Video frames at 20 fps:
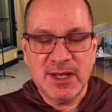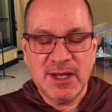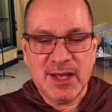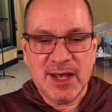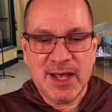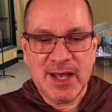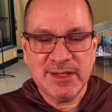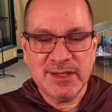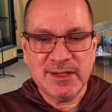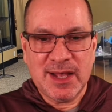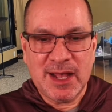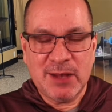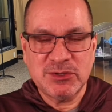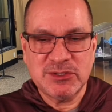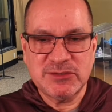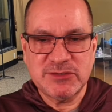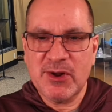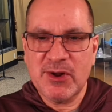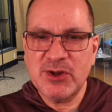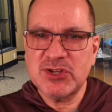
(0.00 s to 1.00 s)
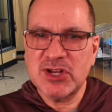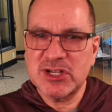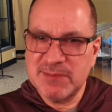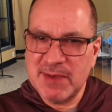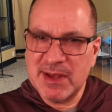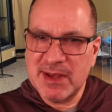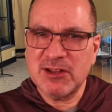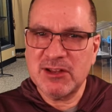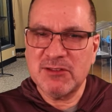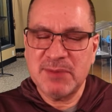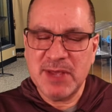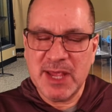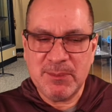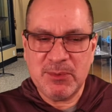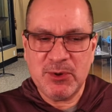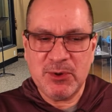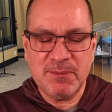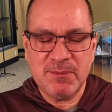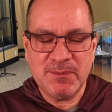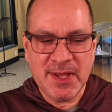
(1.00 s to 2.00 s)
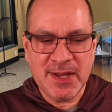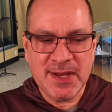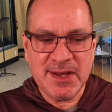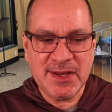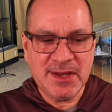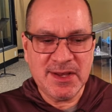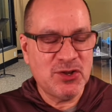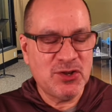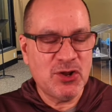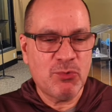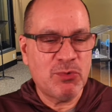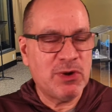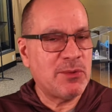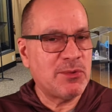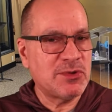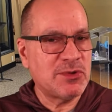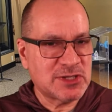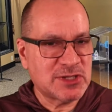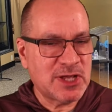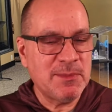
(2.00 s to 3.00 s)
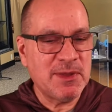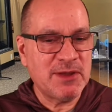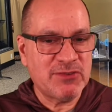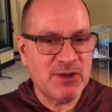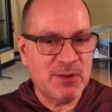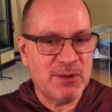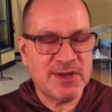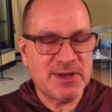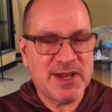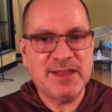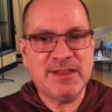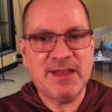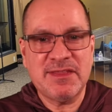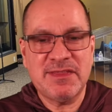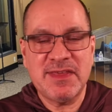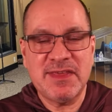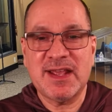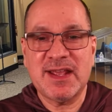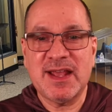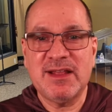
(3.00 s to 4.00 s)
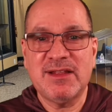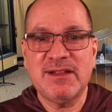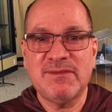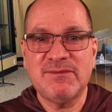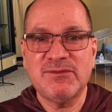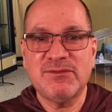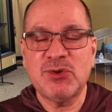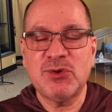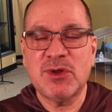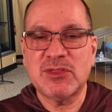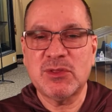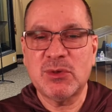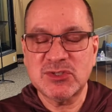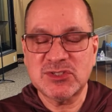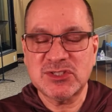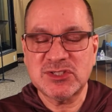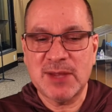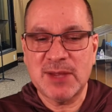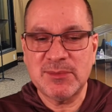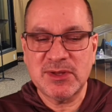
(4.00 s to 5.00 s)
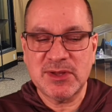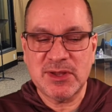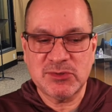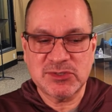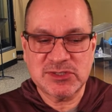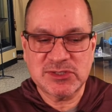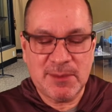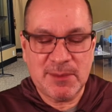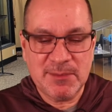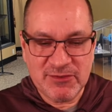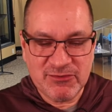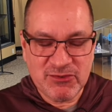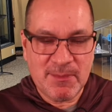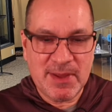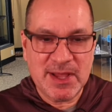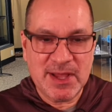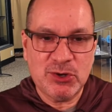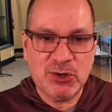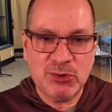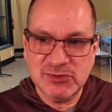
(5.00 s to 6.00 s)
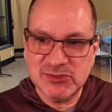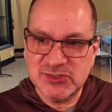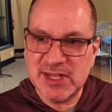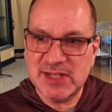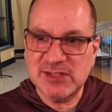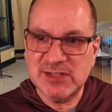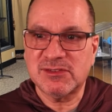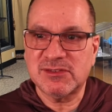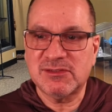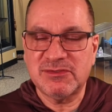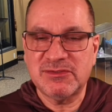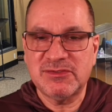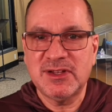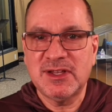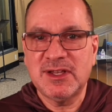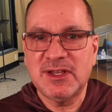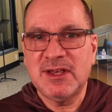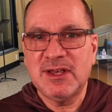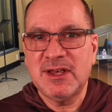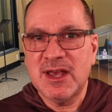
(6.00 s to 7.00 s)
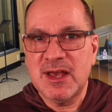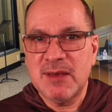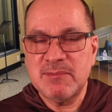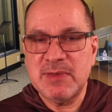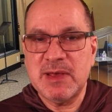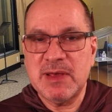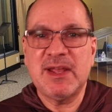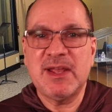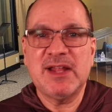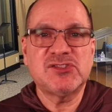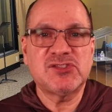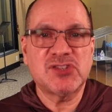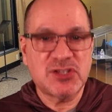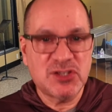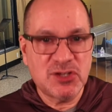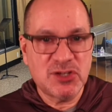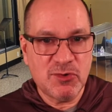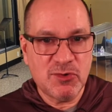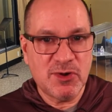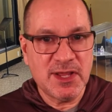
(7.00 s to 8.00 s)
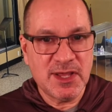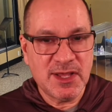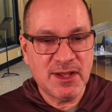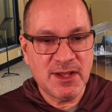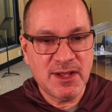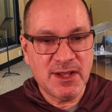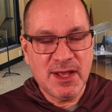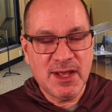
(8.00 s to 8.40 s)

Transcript: I was very judgmental of people, and I didn't know where it was coming from. But I think during those times, it was coming from my own sense of maybe insecurity,